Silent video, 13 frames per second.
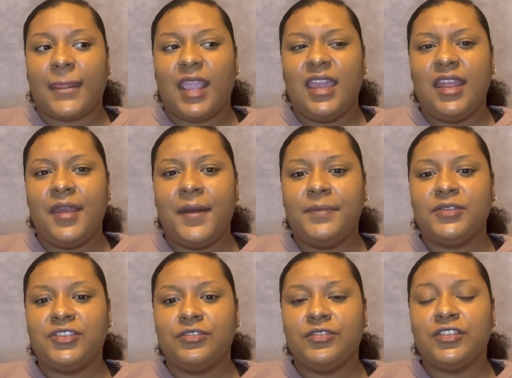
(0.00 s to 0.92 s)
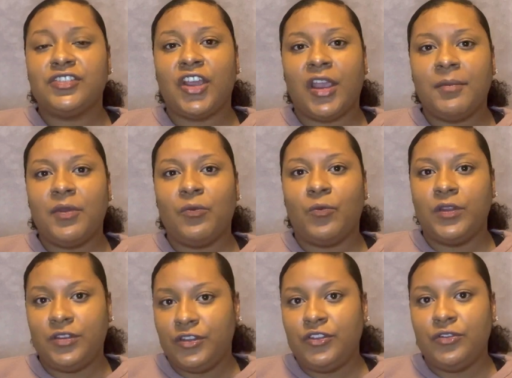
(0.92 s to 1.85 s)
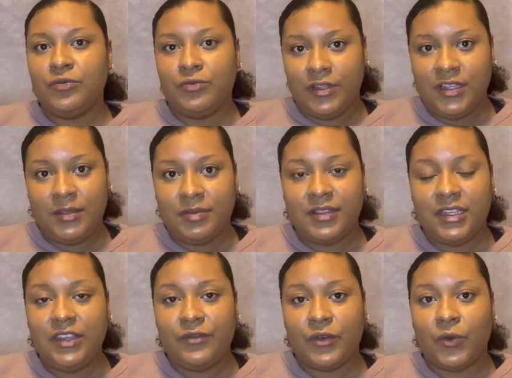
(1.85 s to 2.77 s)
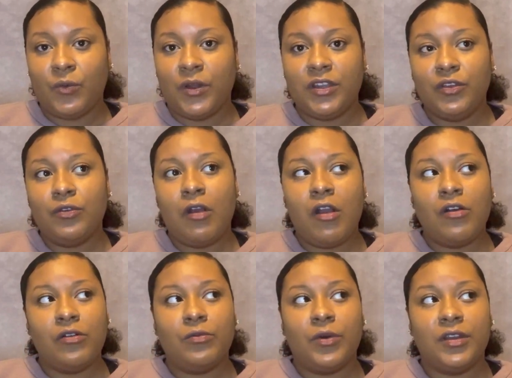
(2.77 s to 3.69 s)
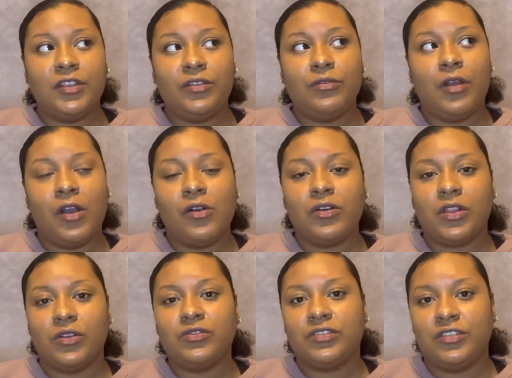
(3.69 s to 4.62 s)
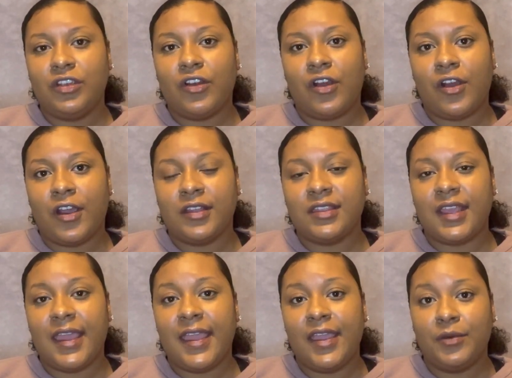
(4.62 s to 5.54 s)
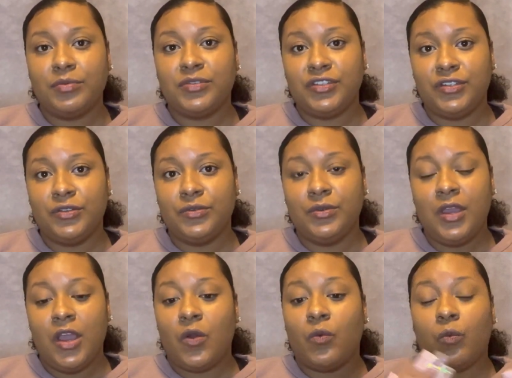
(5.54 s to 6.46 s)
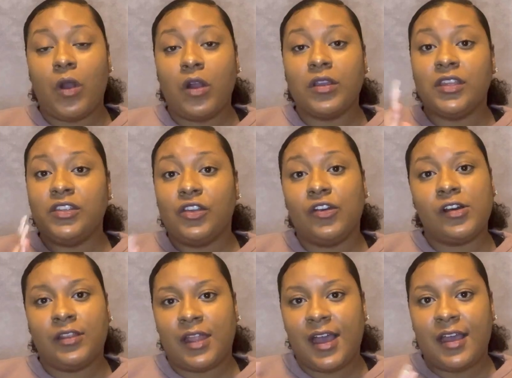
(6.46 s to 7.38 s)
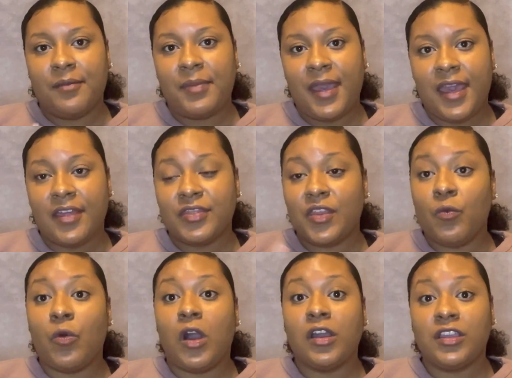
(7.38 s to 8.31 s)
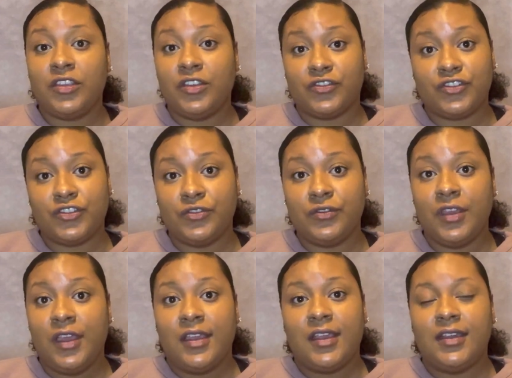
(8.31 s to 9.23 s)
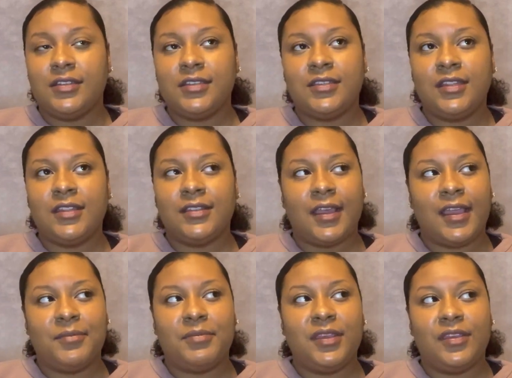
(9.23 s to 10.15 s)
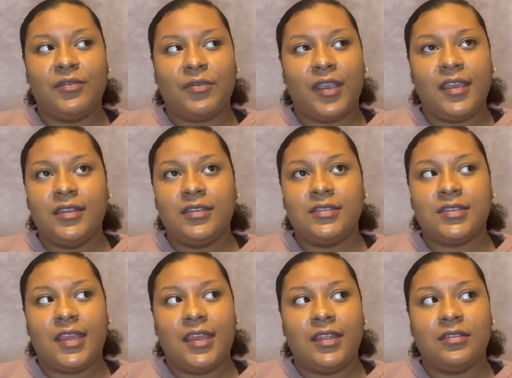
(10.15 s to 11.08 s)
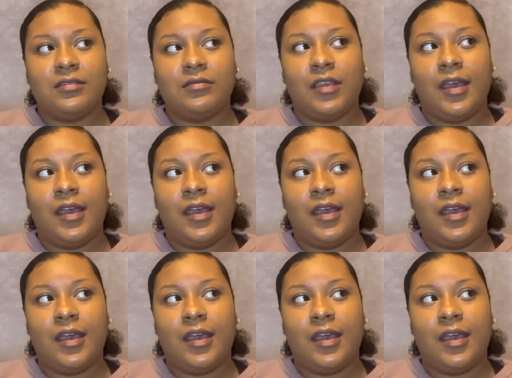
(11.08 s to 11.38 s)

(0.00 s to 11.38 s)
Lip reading: determine, what do you really believe for? What do you hold close to your heart that helps you walk in your aligned path and walk in your truth? Because it's nothing like being raised and